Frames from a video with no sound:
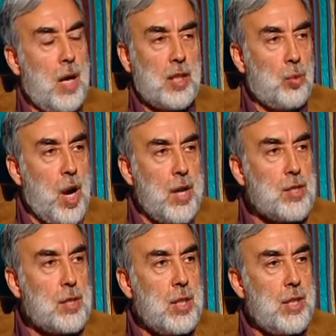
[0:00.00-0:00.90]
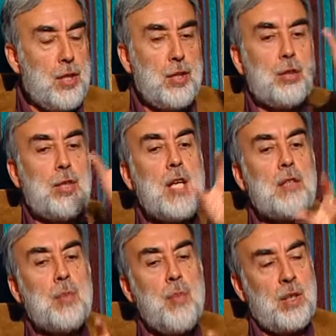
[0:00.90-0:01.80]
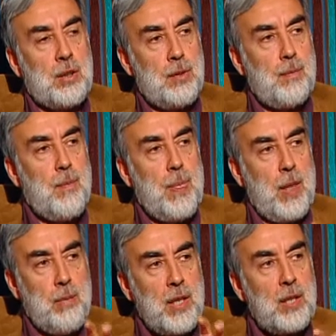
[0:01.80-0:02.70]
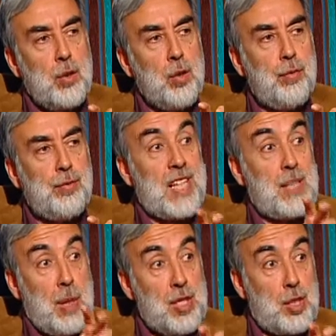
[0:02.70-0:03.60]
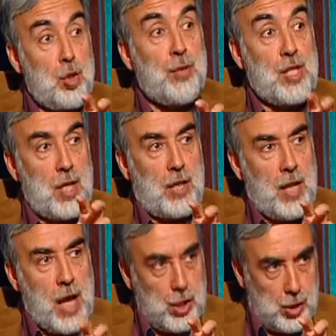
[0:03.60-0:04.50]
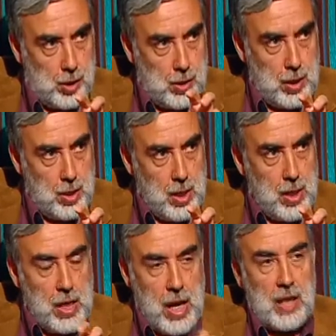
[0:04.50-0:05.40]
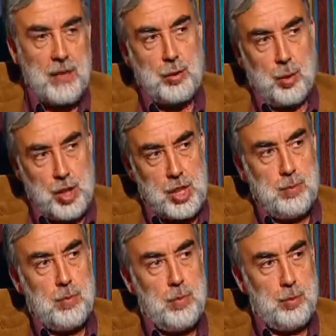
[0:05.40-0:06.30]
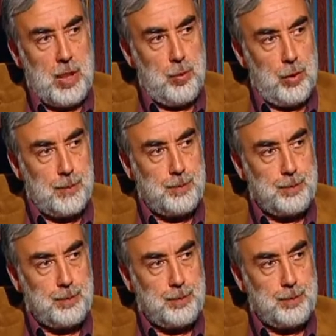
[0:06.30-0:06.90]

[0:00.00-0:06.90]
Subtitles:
Otherwise, he should take that money, the money of the expenses of the second Hajj, and give it to these people.